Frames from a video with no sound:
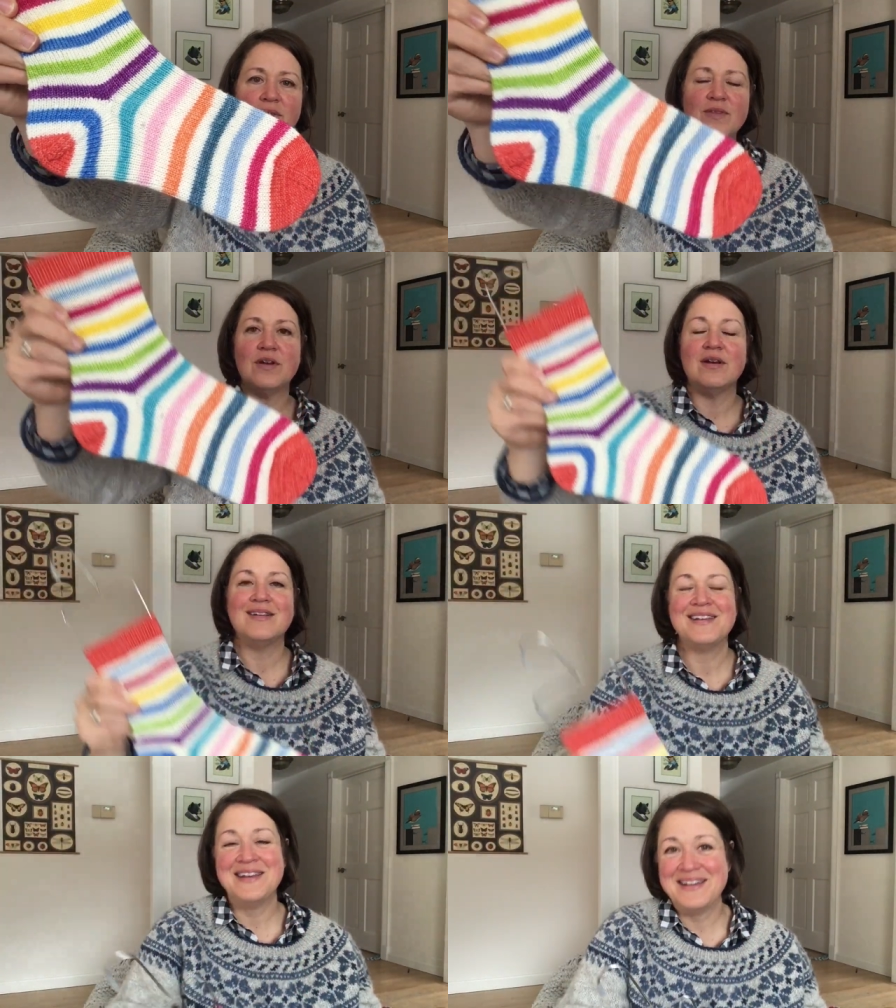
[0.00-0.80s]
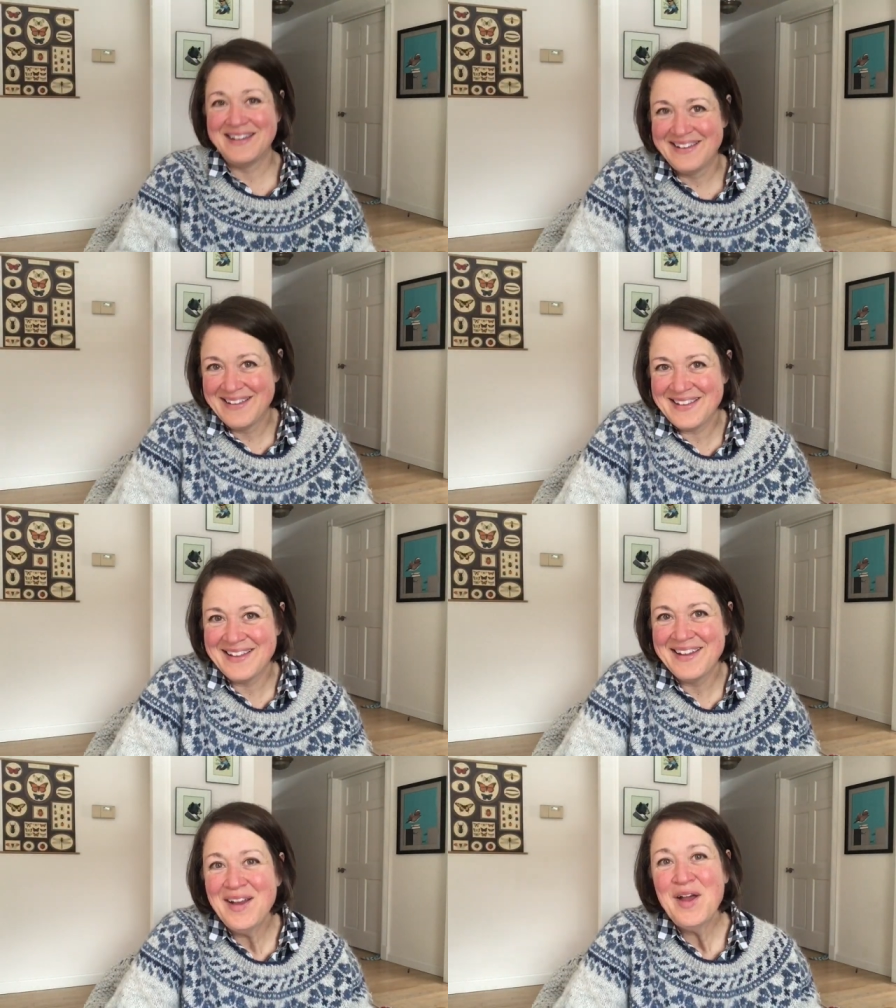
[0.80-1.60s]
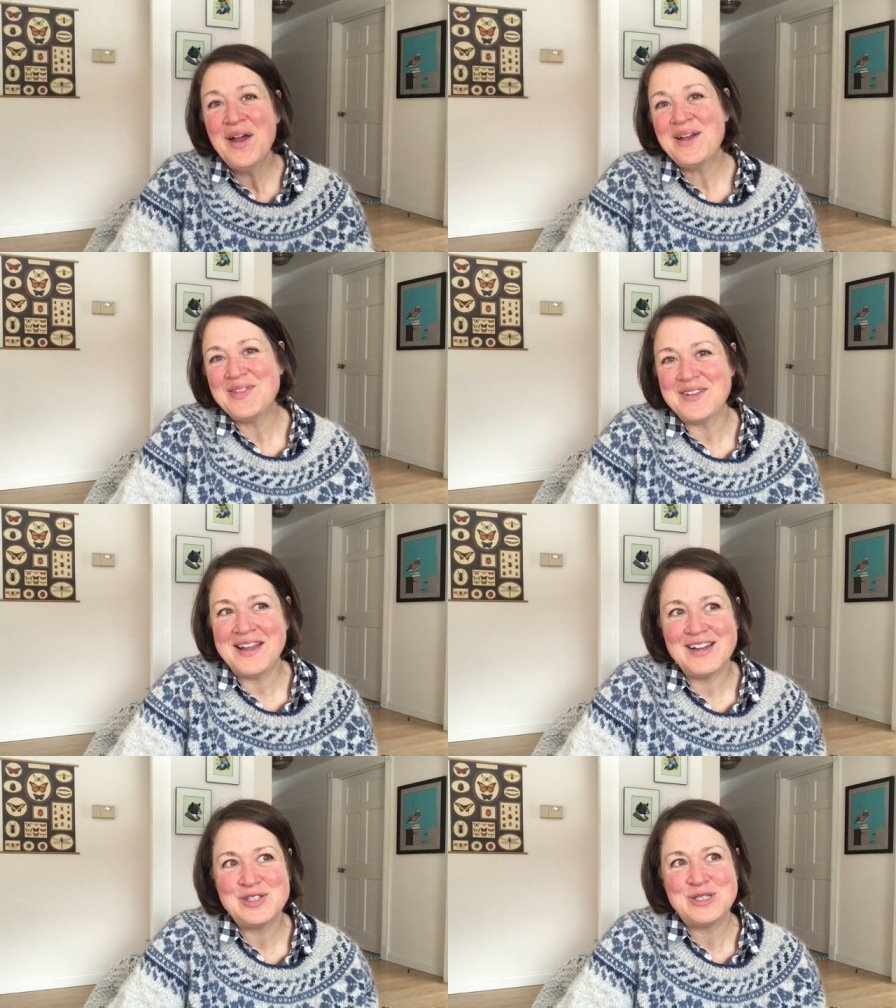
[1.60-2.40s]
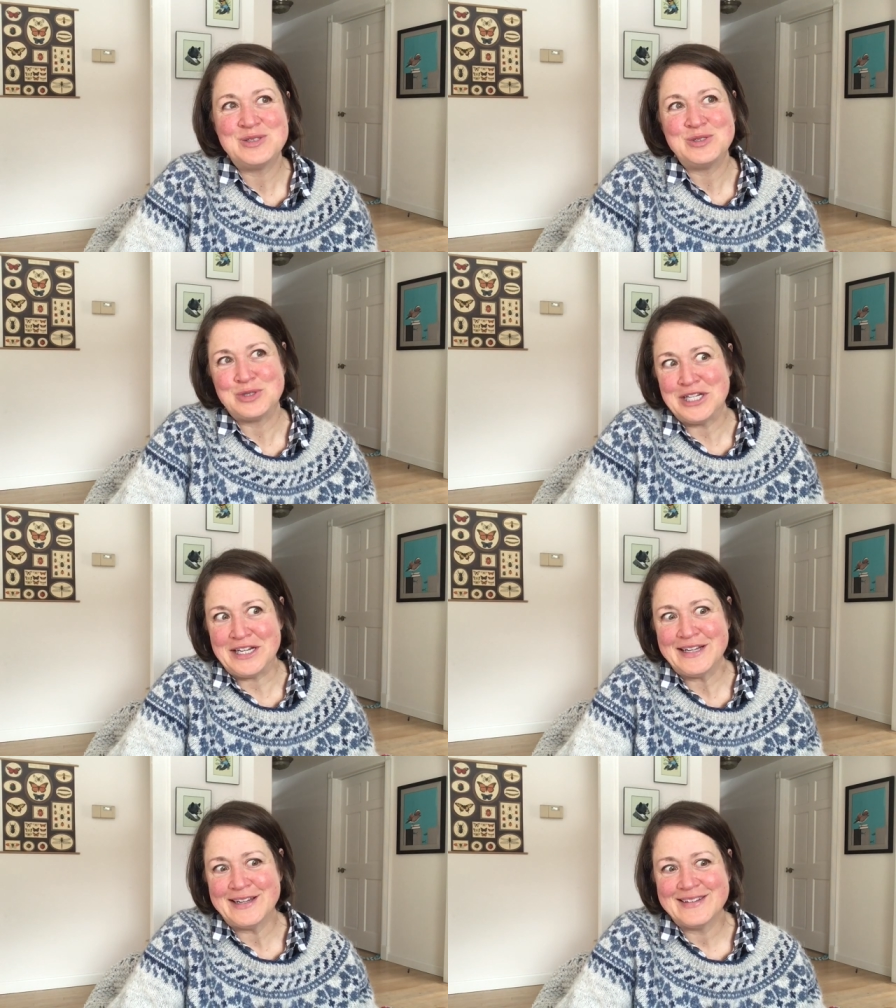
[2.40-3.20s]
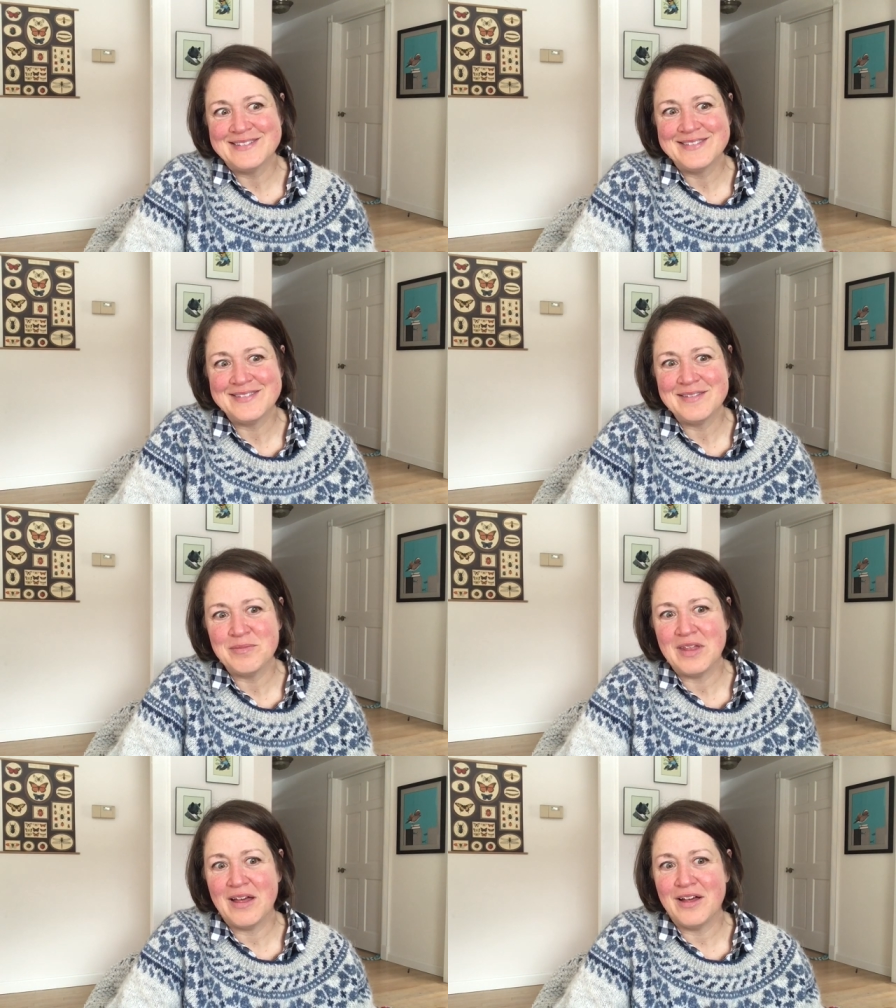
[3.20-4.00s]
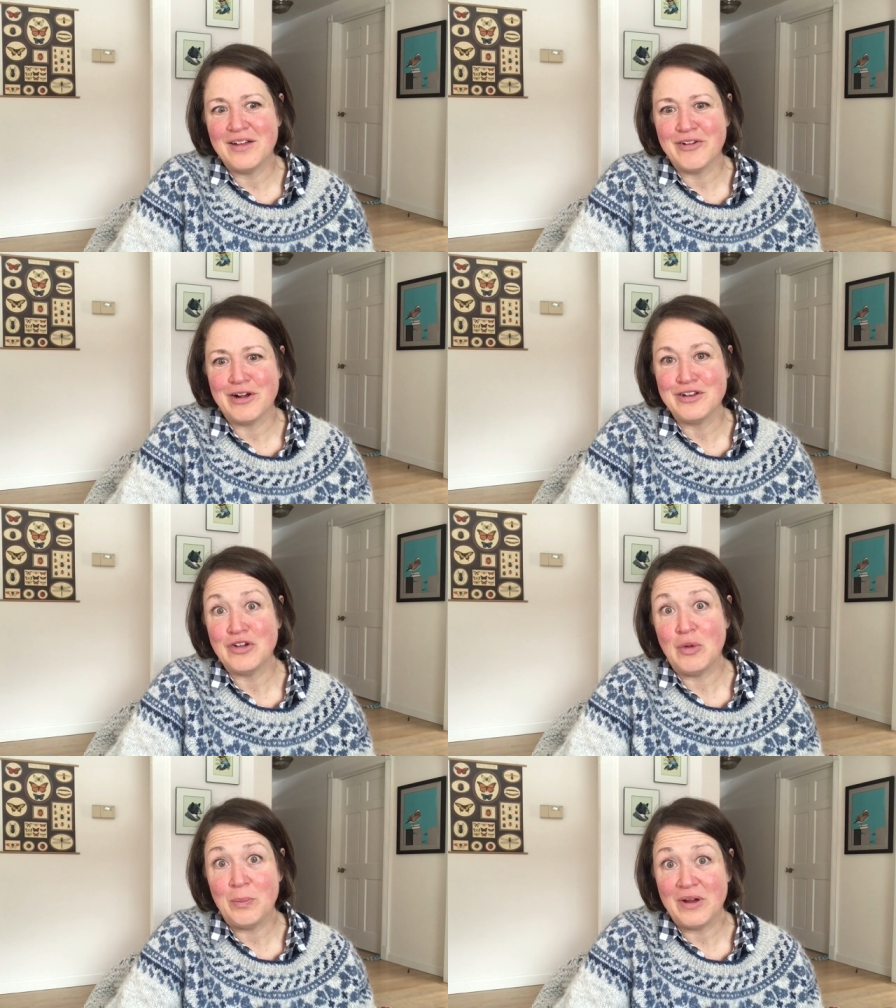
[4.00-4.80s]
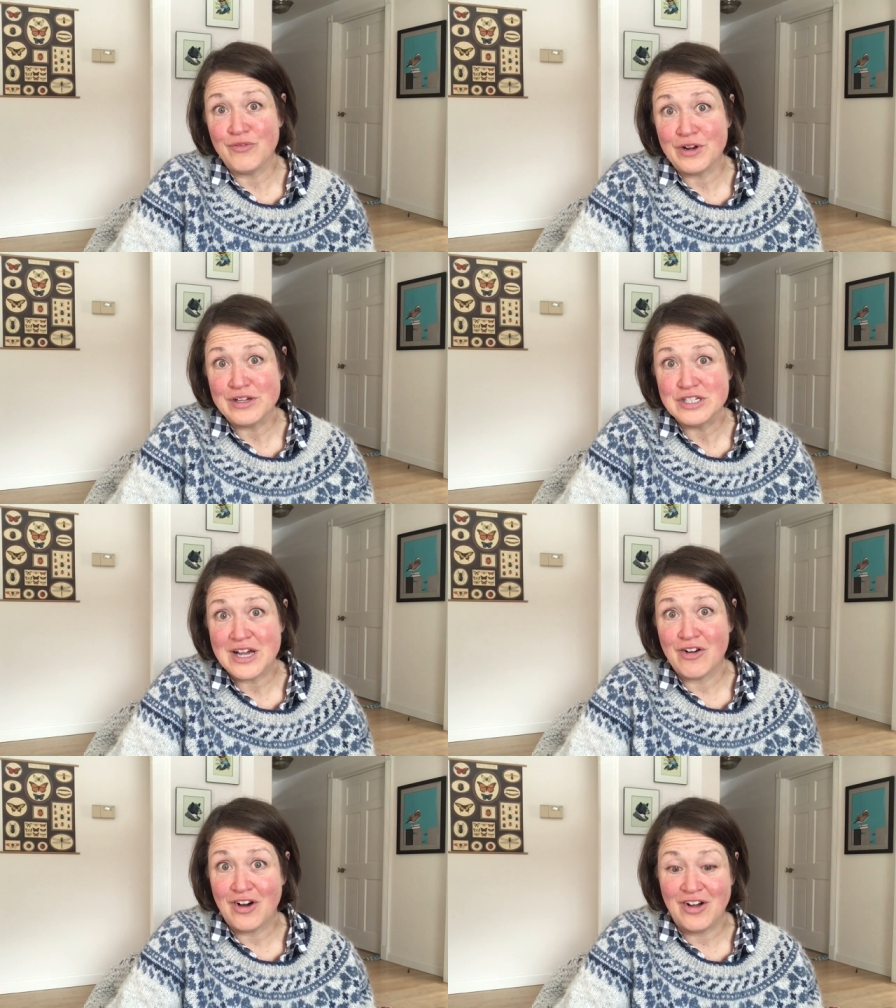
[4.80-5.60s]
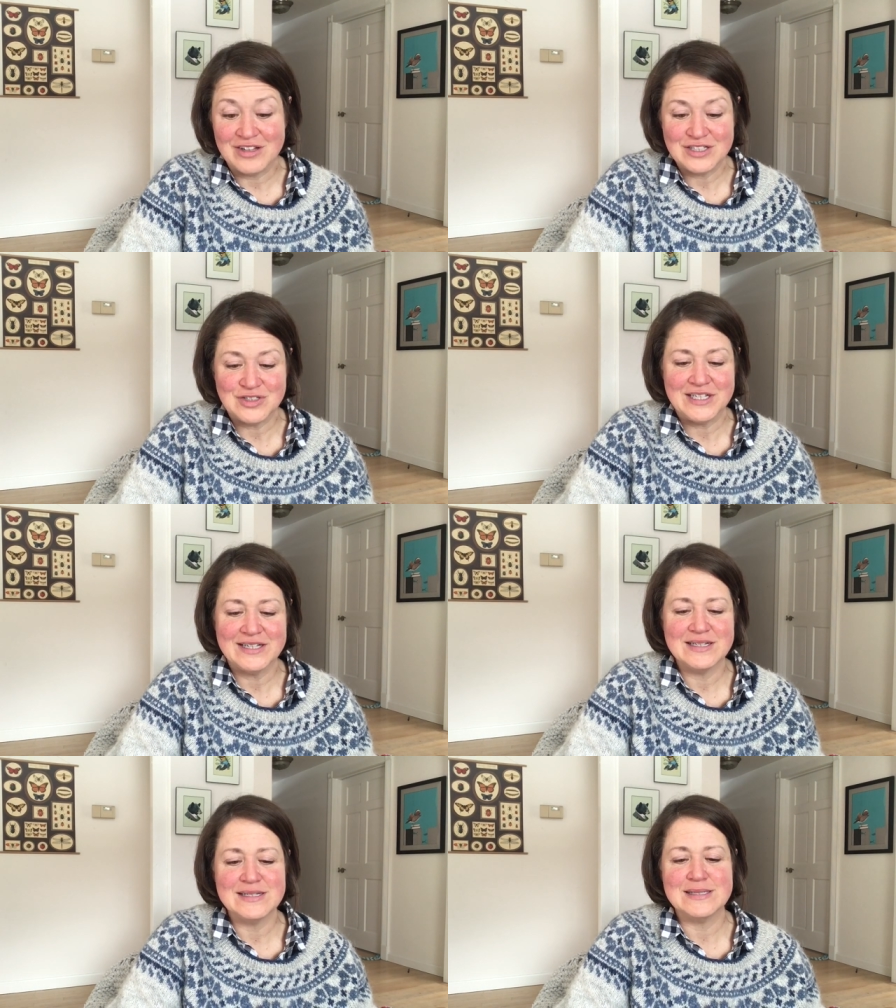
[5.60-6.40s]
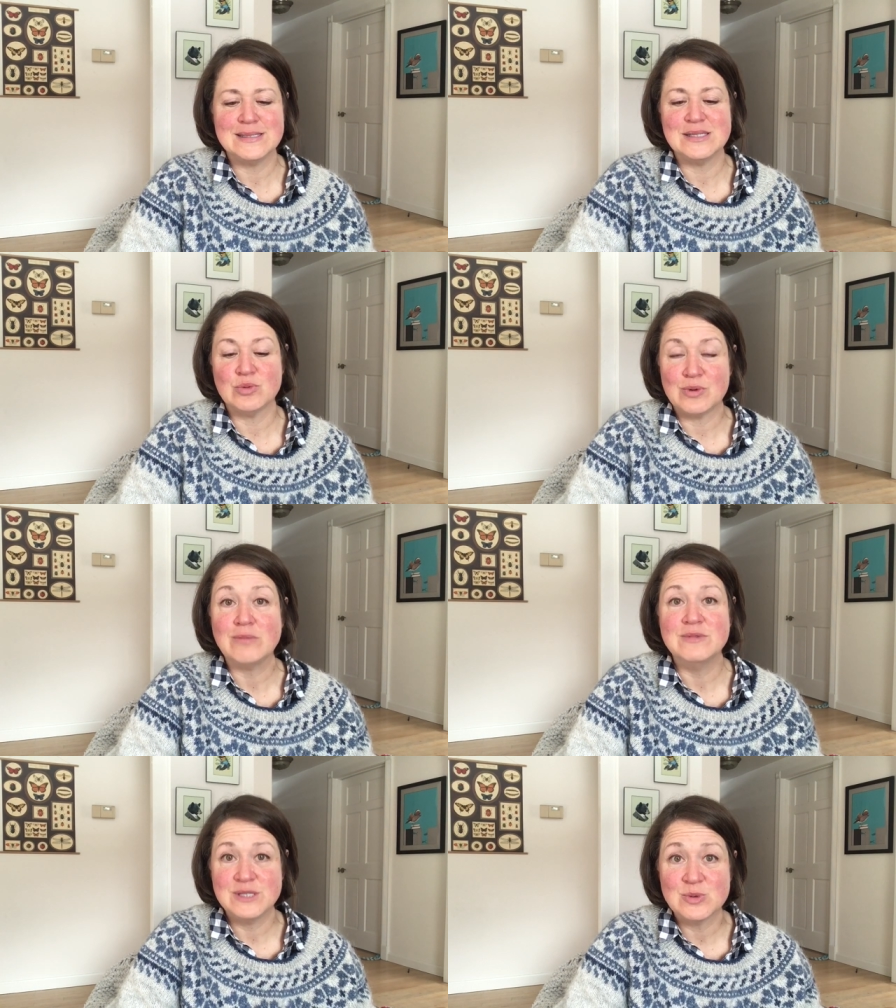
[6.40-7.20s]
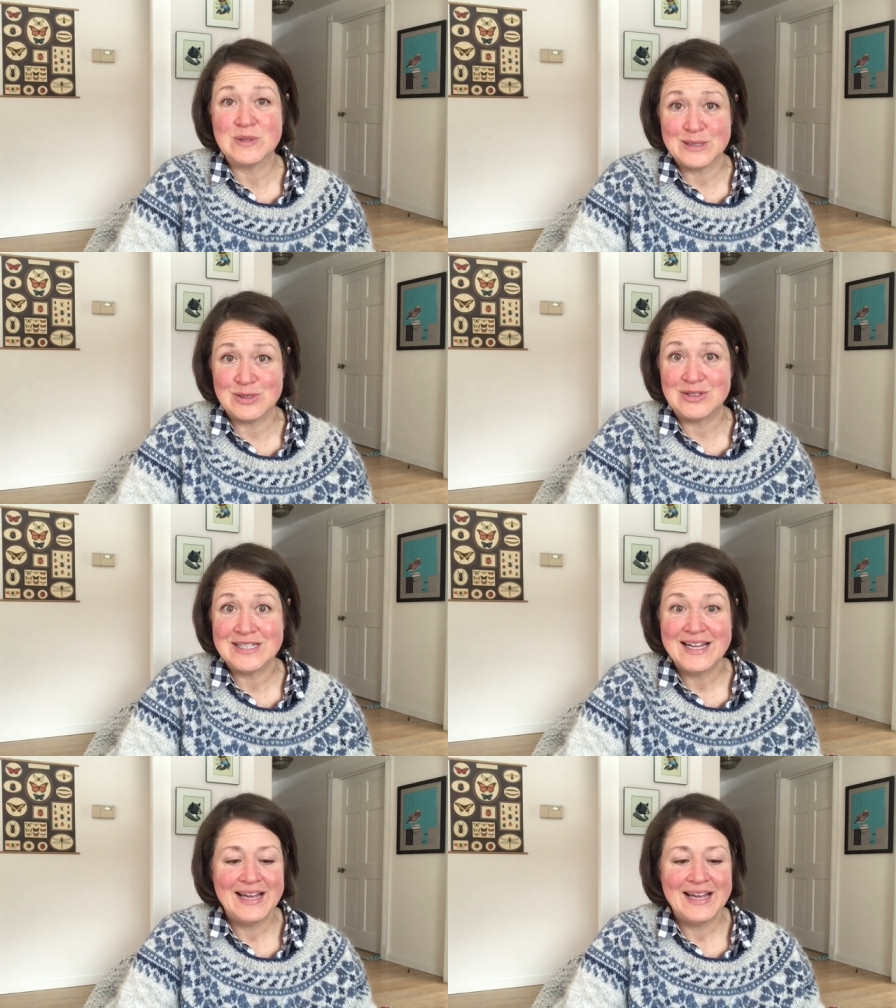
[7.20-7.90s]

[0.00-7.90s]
The national drink, or adult beverage, alcoholic drink, is the rum Swizzle.